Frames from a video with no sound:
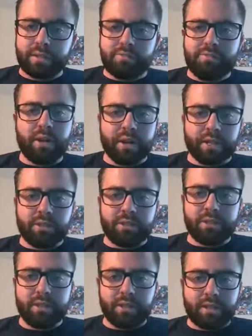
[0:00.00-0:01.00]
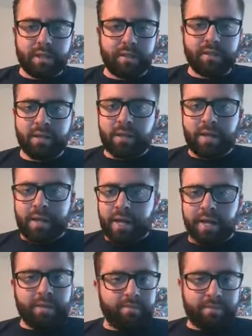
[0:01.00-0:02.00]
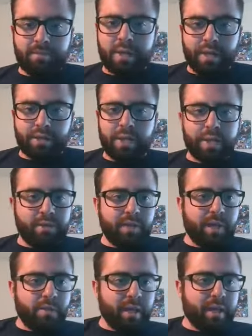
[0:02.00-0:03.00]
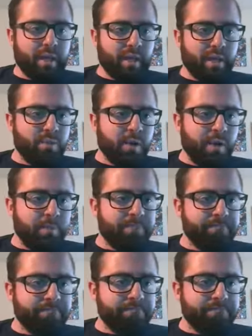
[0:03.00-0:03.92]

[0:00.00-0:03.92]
is very interesting and I, I try to do that when I can as well.